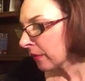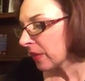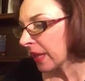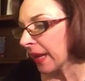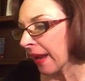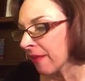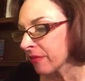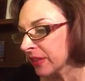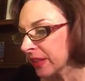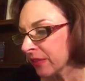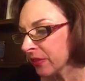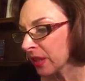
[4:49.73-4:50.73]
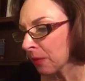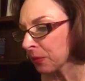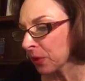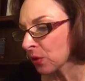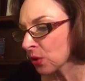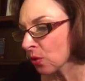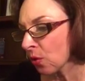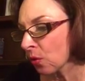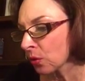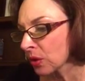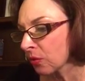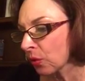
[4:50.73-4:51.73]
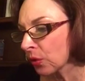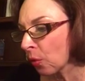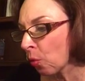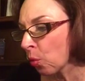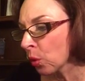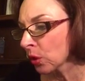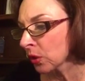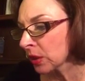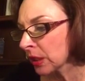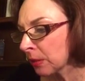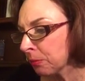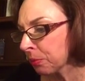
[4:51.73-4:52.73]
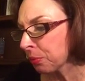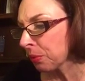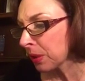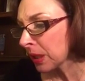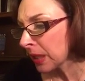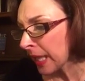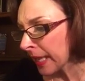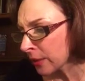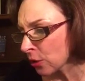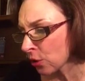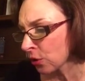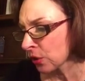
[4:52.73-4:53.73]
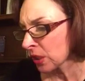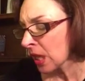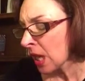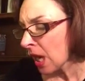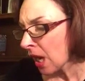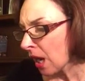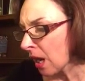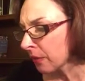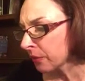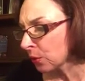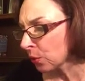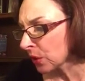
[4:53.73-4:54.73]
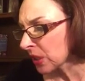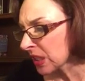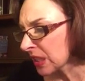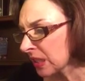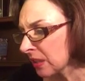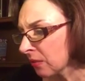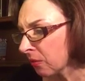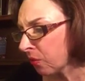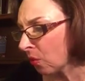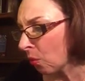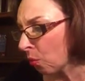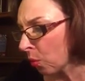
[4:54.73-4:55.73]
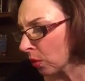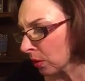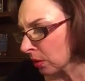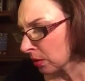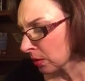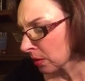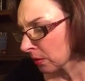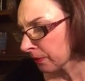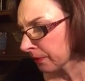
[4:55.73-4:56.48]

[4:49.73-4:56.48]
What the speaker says: They have given up their souls for the worldly pleasures of your sinful world.